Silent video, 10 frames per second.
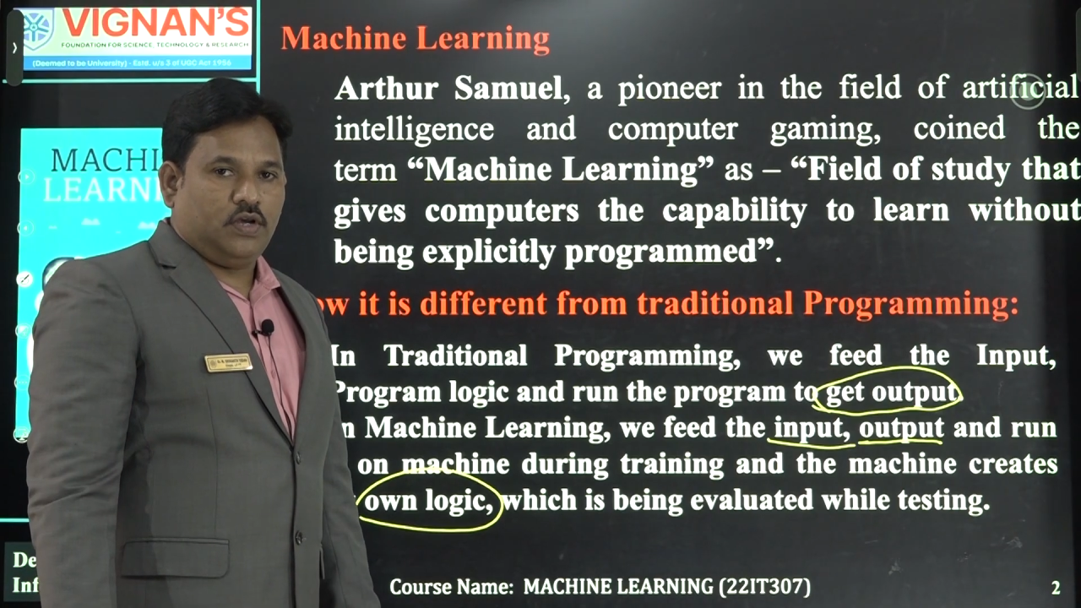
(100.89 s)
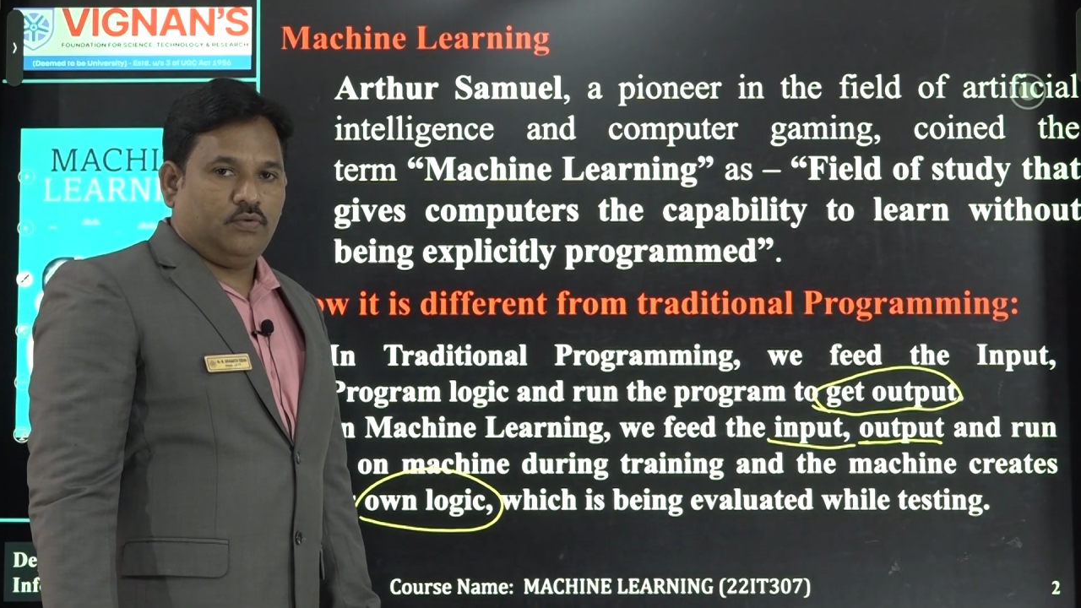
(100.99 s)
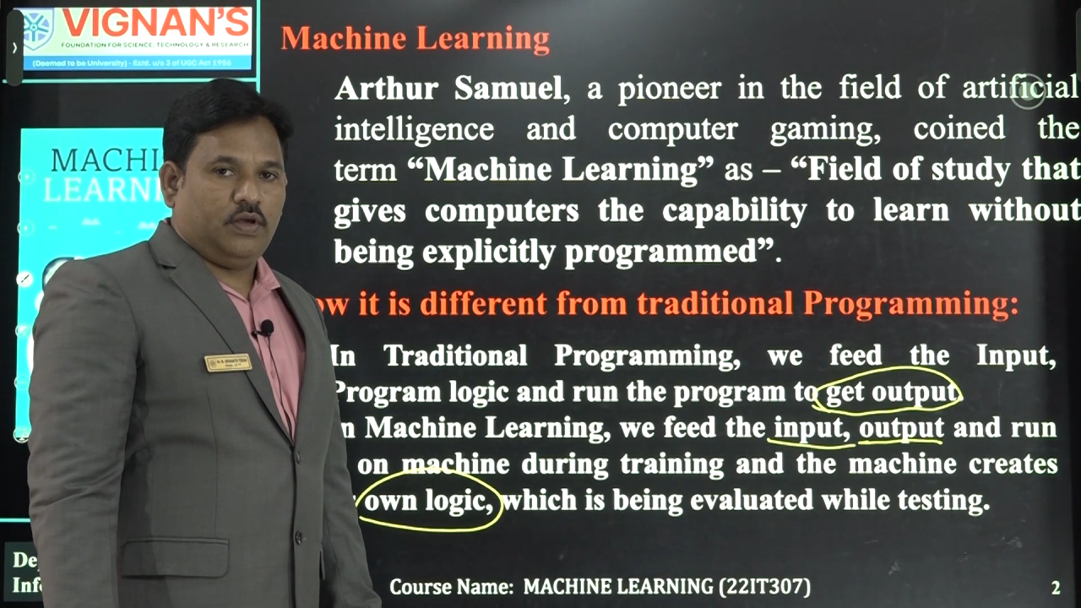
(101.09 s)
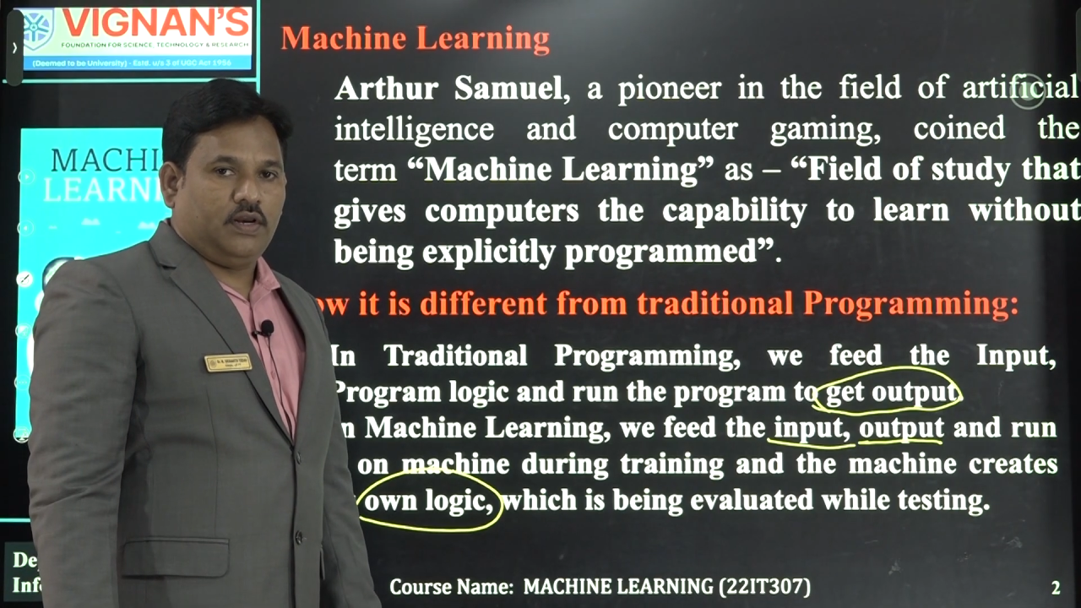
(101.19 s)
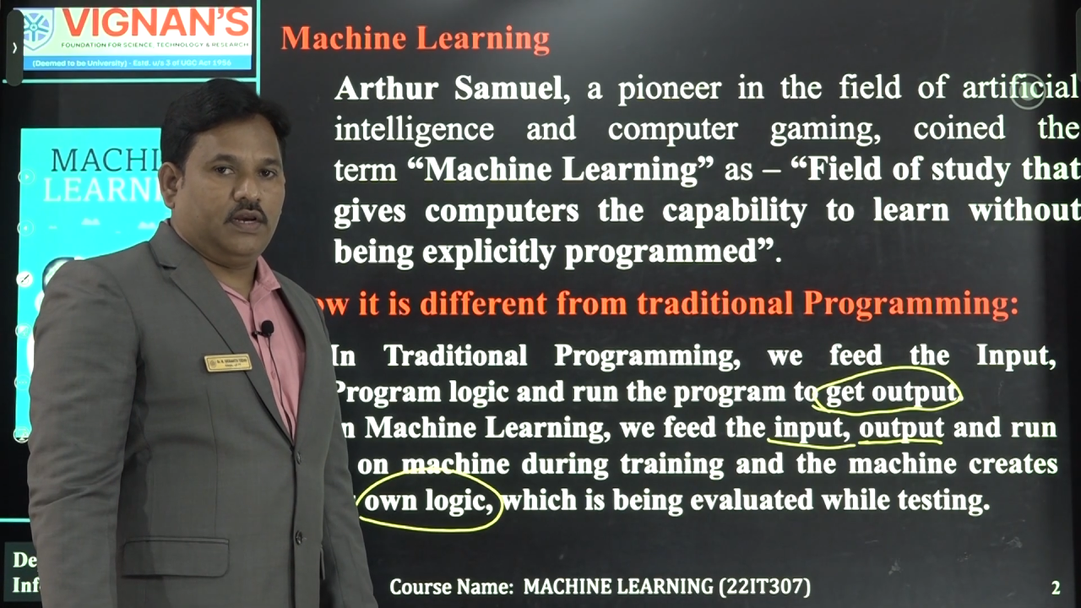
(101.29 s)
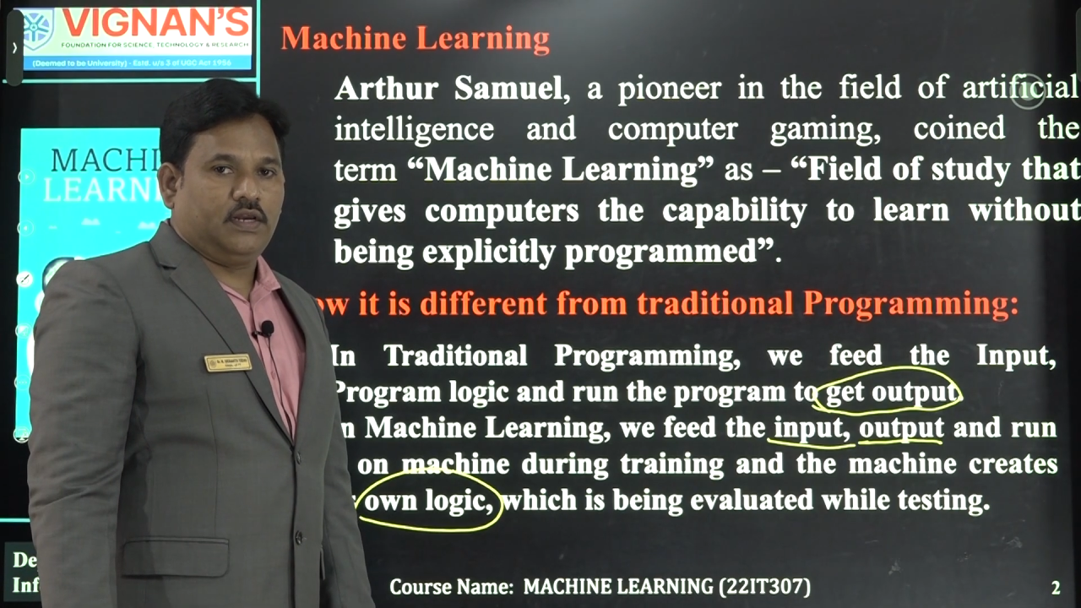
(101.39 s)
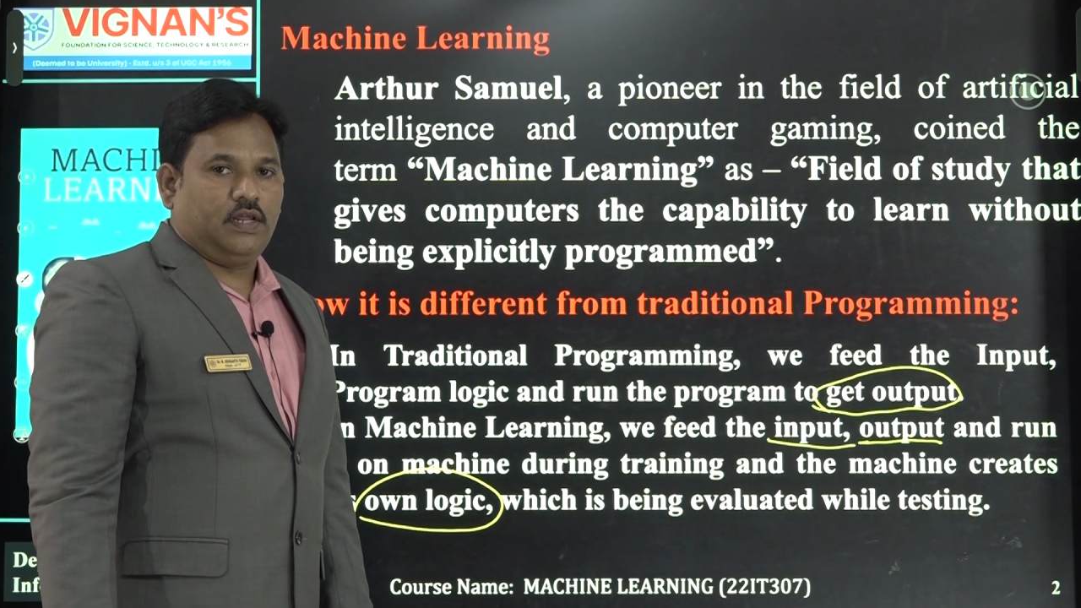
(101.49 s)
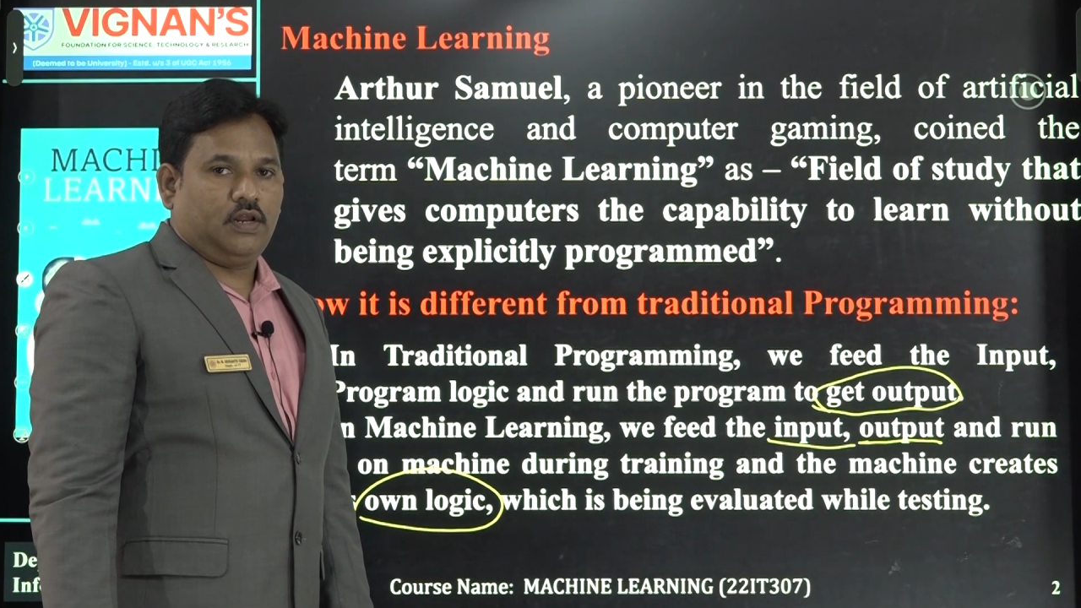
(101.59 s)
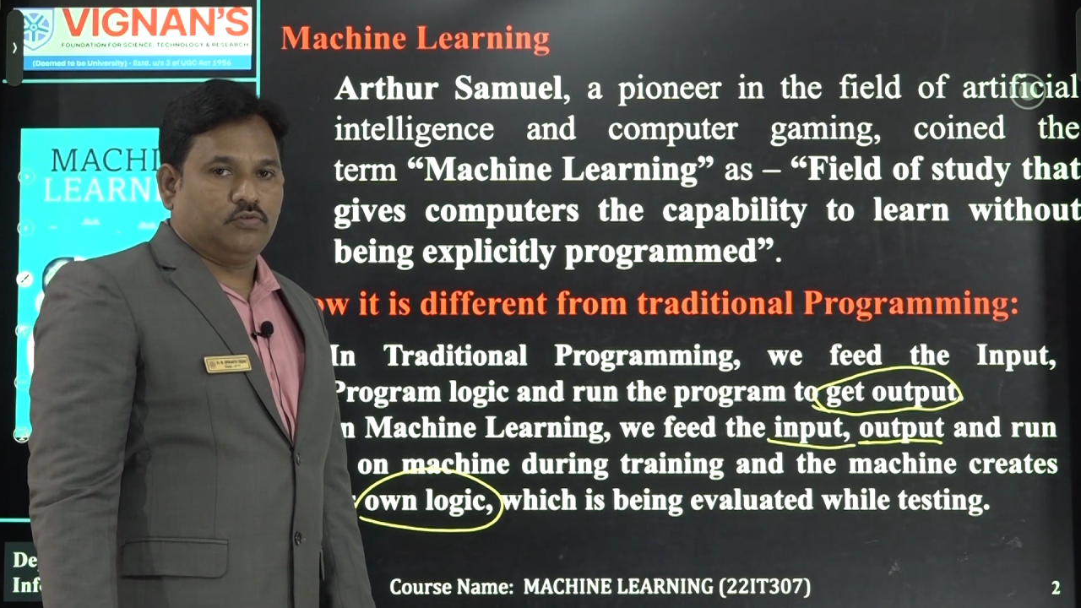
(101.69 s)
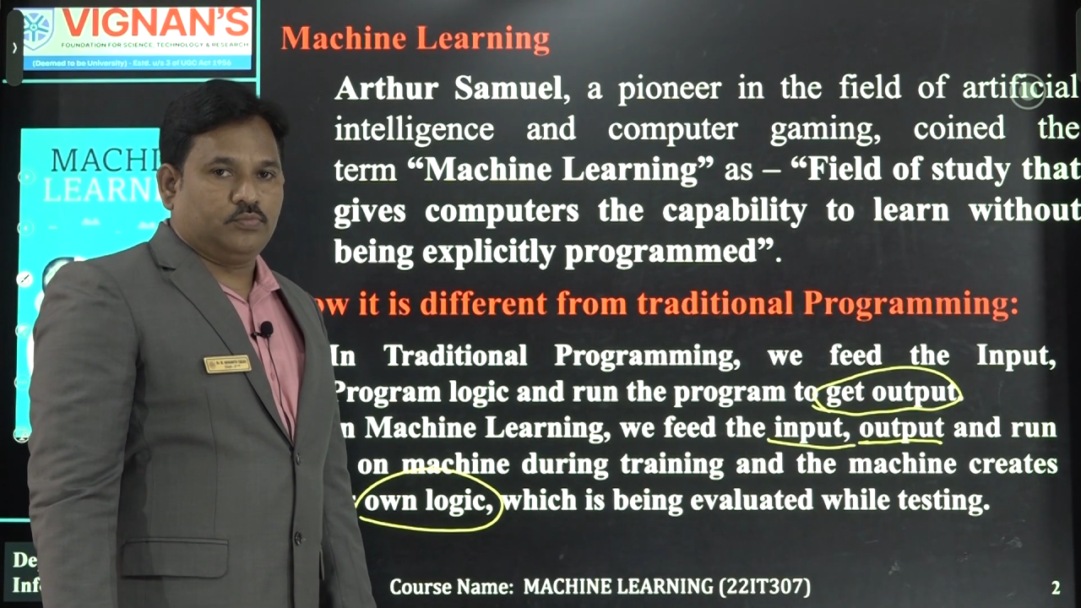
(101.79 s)
and we are getting
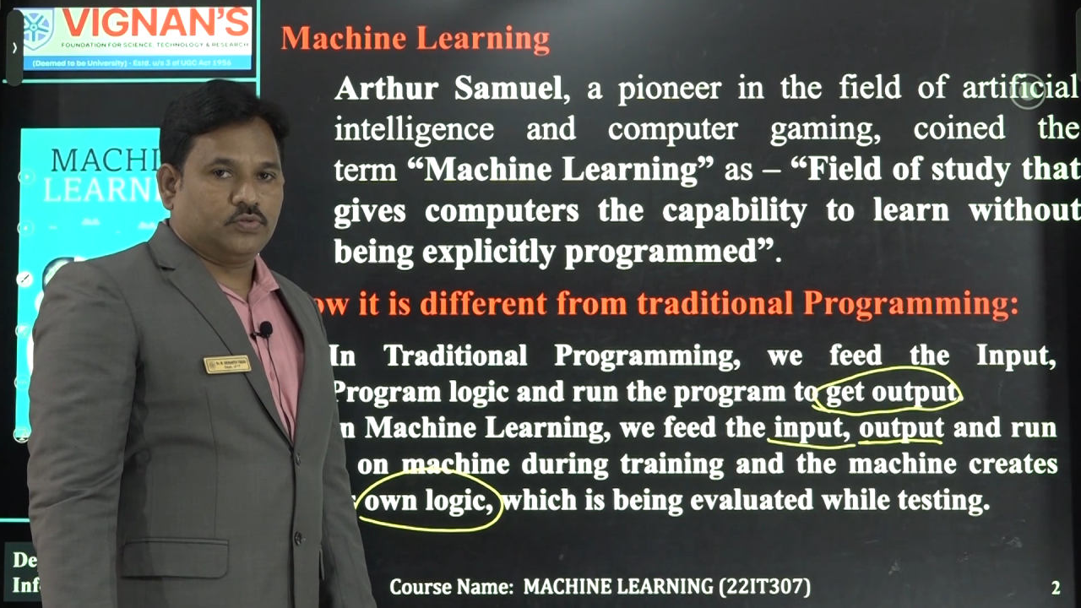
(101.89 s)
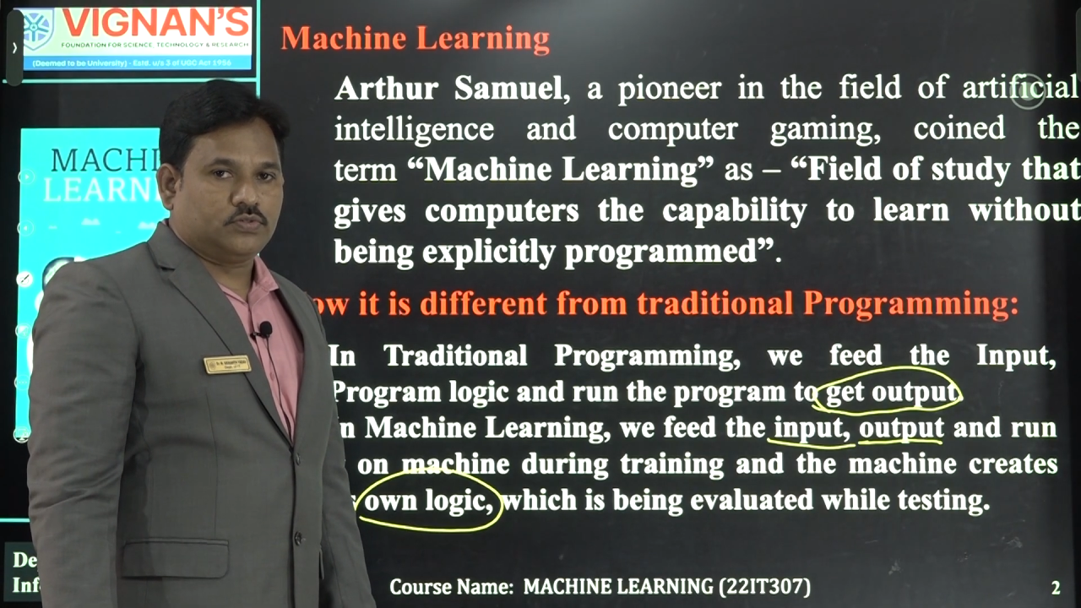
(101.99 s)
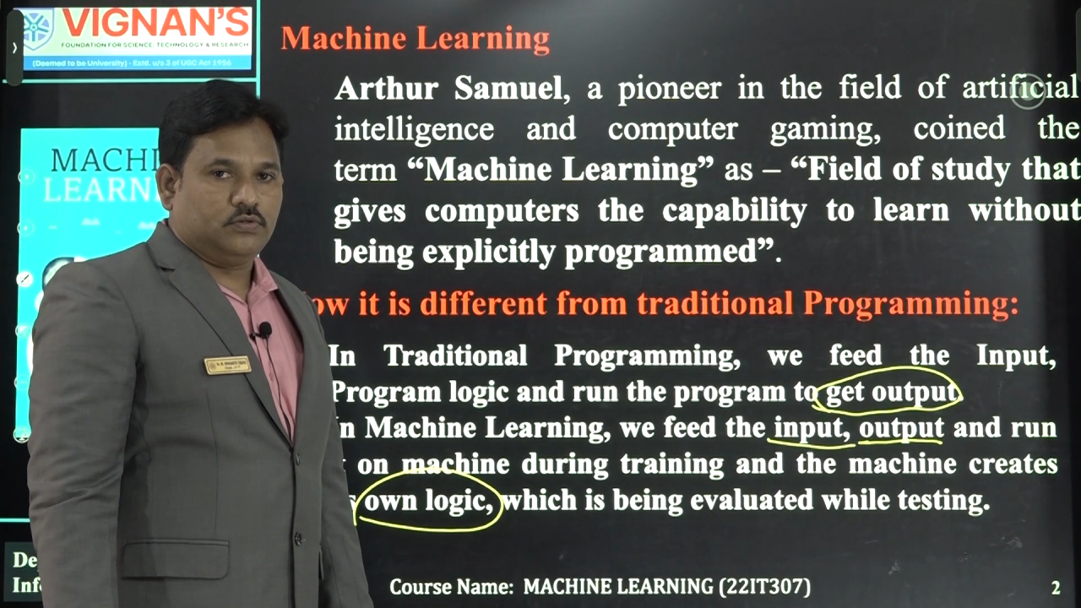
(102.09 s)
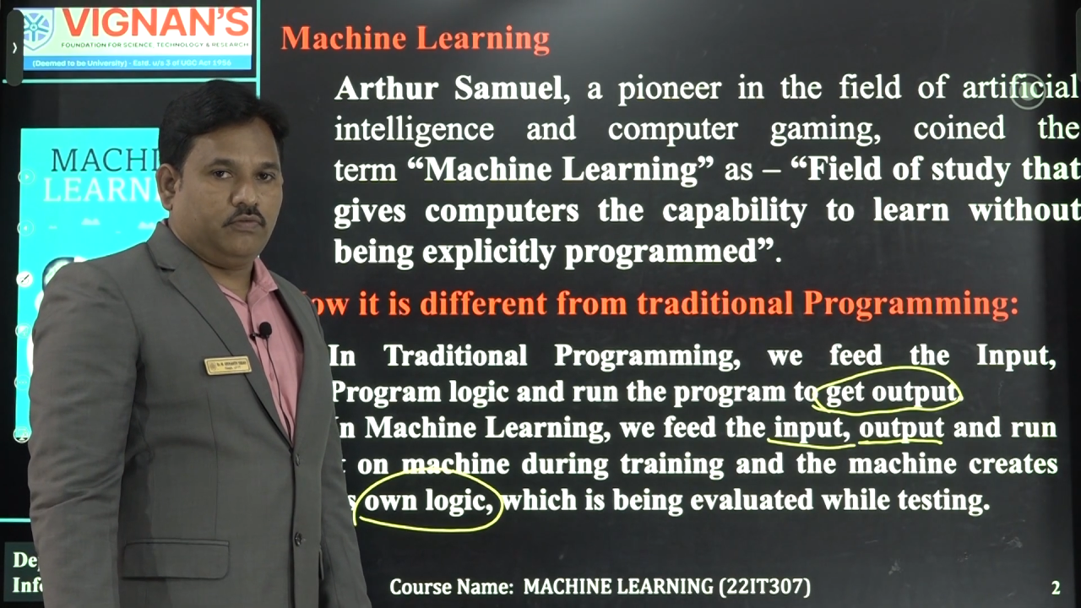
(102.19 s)
an output.